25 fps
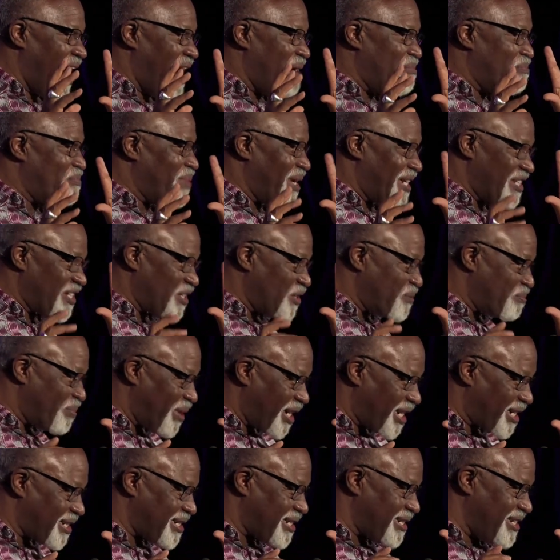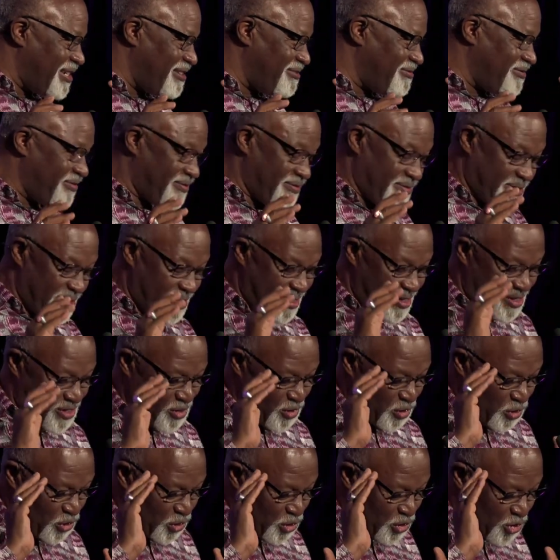perspective,
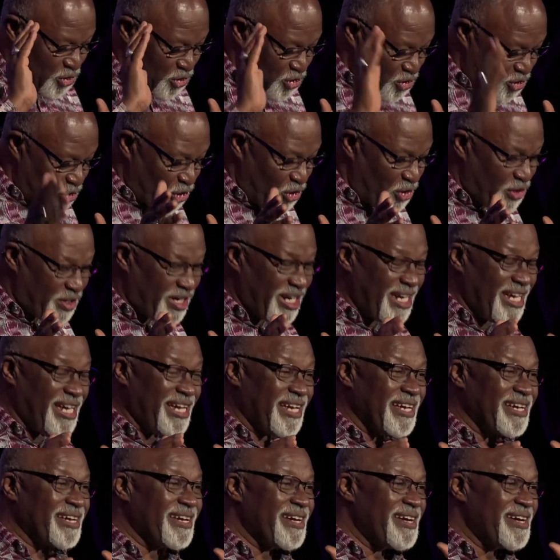story,